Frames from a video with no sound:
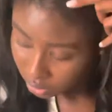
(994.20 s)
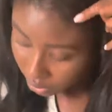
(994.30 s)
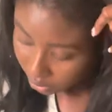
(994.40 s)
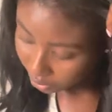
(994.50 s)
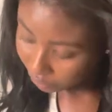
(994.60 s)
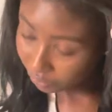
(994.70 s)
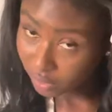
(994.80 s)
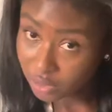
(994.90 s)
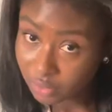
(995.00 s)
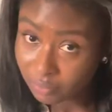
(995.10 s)
And the
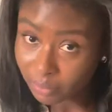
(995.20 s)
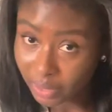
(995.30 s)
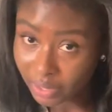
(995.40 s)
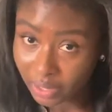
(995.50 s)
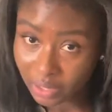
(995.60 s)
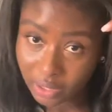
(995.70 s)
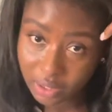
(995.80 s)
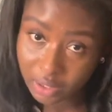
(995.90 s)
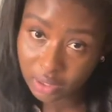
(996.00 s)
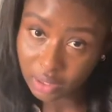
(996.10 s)
front of my
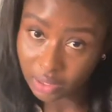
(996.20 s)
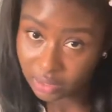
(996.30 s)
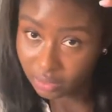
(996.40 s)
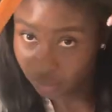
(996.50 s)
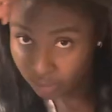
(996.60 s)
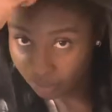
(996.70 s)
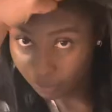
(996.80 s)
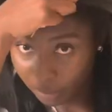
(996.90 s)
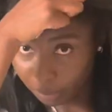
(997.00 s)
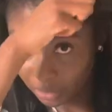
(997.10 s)
hair, I think I'm
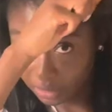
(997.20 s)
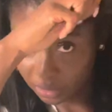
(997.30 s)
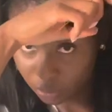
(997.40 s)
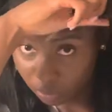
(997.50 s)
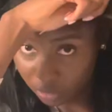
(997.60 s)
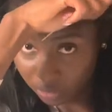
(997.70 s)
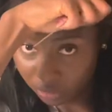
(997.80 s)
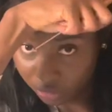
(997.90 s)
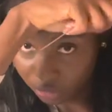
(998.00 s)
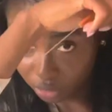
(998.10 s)
gonna make this one
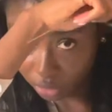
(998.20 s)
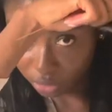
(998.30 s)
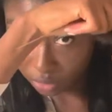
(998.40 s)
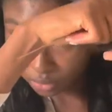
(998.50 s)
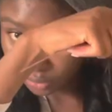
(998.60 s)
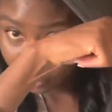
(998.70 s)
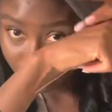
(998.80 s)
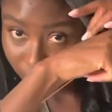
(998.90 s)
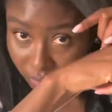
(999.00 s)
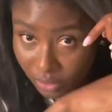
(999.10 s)
large curl
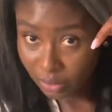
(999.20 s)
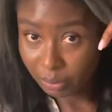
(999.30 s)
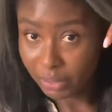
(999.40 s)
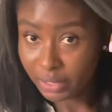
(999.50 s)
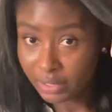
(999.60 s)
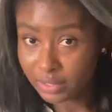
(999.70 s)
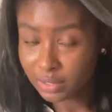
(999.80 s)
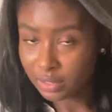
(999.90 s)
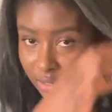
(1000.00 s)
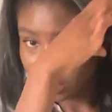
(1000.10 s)
because
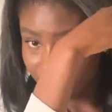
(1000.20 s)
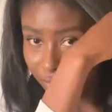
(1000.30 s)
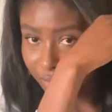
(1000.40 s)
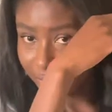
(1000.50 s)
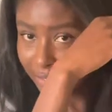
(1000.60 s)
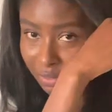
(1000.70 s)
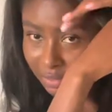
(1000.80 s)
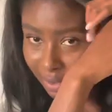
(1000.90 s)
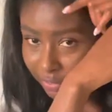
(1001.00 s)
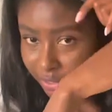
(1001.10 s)
although I don't
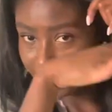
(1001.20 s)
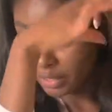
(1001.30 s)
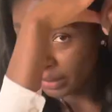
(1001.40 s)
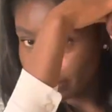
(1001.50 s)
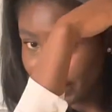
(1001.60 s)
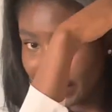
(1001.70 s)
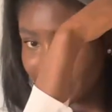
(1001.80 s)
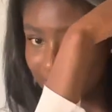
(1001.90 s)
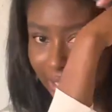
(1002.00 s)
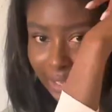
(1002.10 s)
have curtain
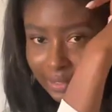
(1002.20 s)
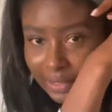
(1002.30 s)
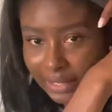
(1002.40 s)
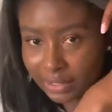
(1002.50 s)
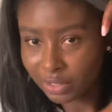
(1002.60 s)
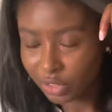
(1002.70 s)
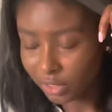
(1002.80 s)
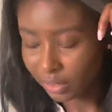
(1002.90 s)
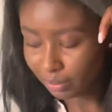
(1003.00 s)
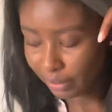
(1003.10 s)
bangs, I like the
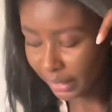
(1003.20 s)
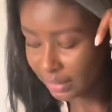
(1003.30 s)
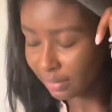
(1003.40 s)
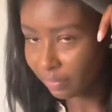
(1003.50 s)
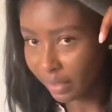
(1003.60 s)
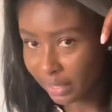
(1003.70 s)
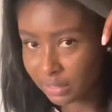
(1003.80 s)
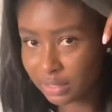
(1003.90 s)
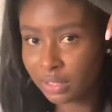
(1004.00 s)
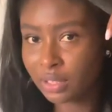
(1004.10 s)
curtain bangs
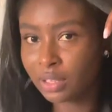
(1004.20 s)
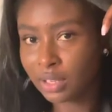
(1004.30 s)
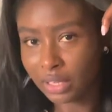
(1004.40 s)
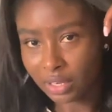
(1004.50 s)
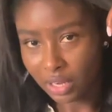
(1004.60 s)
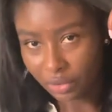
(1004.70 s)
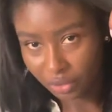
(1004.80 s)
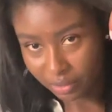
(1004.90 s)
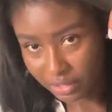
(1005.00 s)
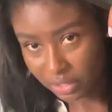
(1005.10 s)
effect and how
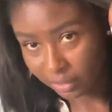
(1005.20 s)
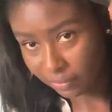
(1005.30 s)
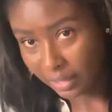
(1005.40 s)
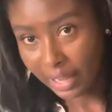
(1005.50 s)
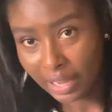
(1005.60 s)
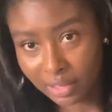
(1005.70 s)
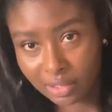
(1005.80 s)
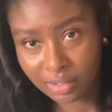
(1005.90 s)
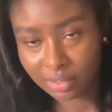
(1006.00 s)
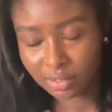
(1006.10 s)
you achieve that
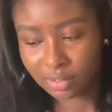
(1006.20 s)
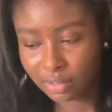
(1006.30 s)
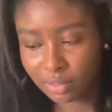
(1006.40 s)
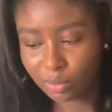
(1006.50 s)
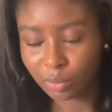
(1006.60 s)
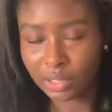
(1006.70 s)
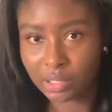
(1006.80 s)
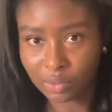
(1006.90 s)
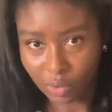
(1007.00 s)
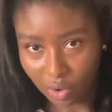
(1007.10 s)
with
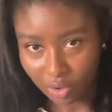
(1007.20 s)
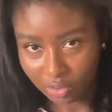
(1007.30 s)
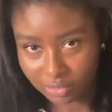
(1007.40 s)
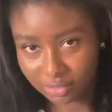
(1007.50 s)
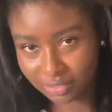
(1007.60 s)
long